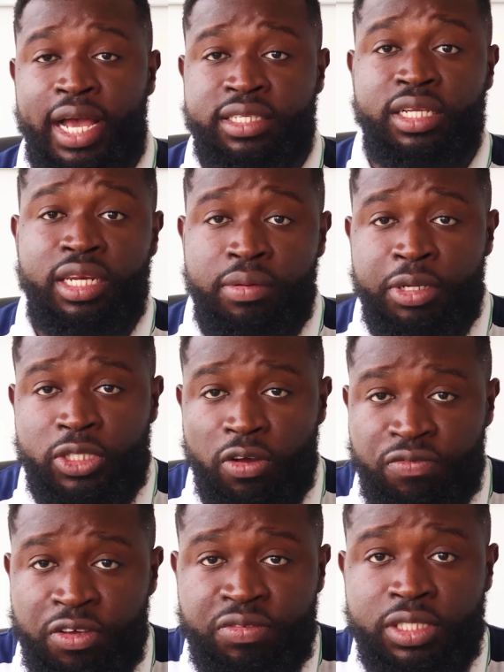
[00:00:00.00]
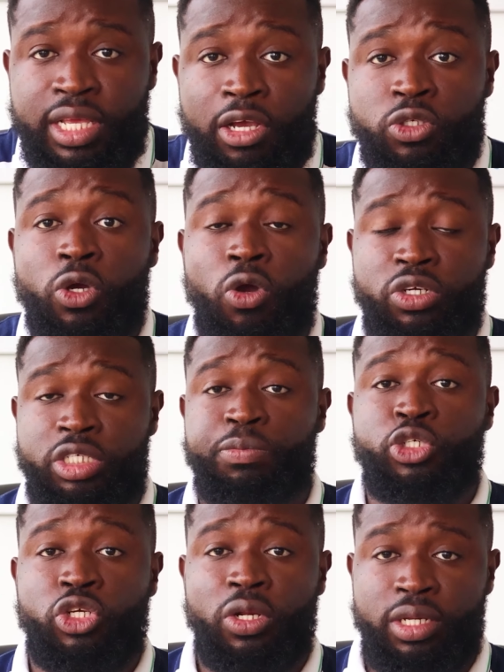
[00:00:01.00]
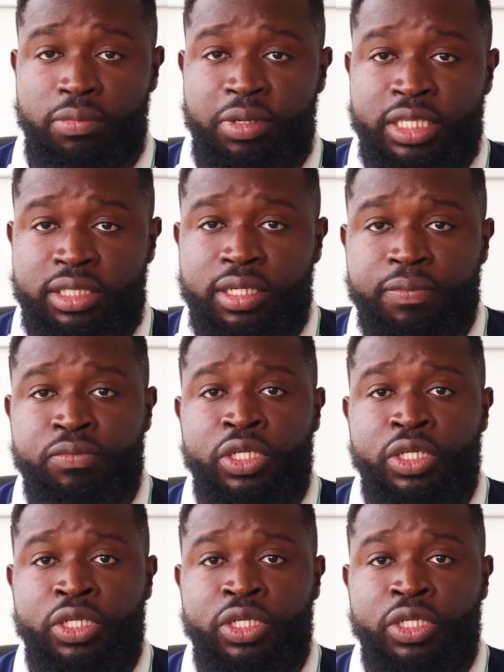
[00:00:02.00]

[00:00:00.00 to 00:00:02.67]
has a limit of 50,000 contribution limit.